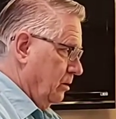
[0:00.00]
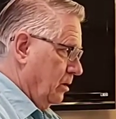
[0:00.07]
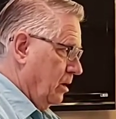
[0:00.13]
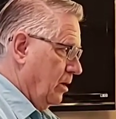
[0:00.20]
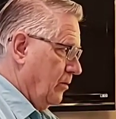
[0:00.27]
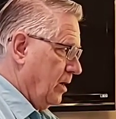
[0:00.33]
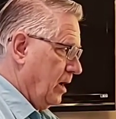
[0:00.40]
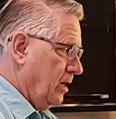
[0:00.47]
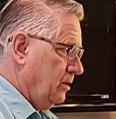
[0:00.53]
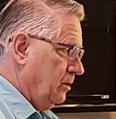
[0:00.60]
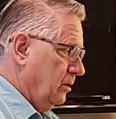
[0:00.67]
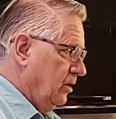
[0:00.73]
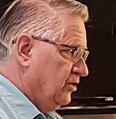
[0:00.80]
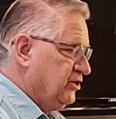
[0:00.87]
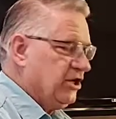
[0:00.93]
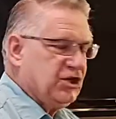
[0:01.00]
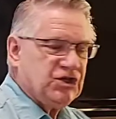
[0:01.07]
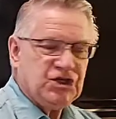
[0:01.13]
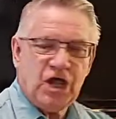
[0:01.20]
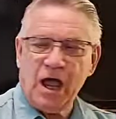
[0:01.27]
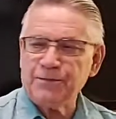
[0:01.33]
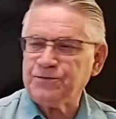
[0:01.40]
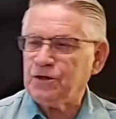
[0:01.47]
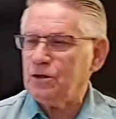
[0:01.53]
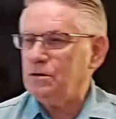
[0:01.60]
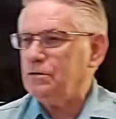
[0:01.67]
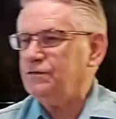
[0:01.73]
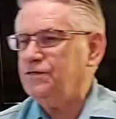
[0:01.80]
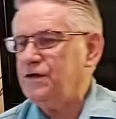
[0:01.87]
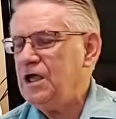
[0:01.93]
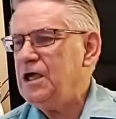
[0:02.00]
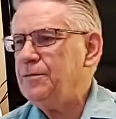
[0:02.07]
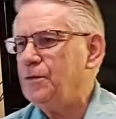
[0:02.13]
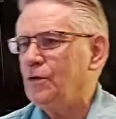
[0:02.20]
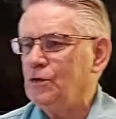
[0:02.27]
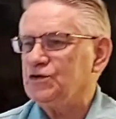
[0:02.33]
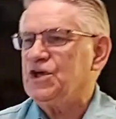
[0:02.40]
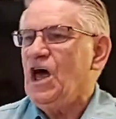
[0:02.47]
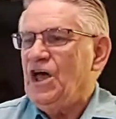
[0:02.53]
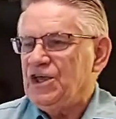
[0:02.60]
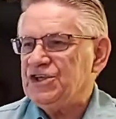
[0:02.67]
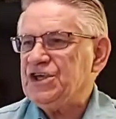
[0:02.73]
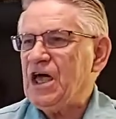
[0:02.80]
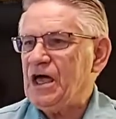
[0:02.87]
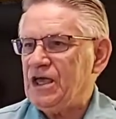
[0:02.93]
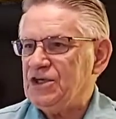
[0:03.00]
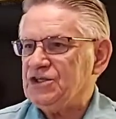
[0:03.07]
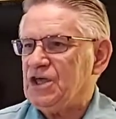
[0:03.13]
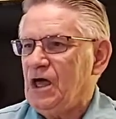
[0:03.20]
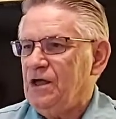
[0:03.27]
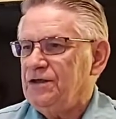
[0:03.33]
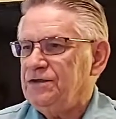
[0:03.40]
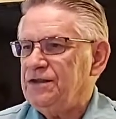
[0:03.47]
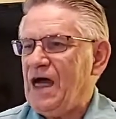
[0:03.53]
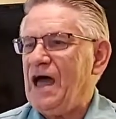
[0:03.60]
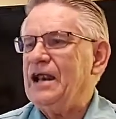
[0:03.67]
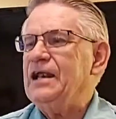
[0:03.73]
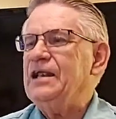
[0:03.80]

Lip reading: All right? Sixth chapter of Hebrews says that